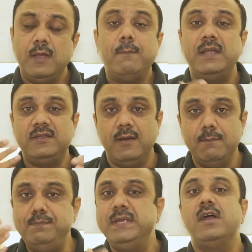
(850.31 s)
but
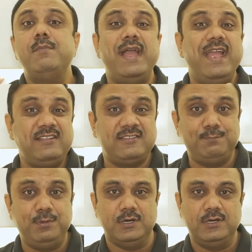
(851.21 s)
become
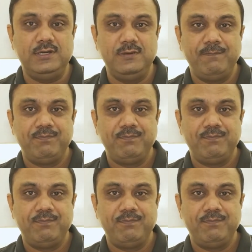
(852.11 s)
expert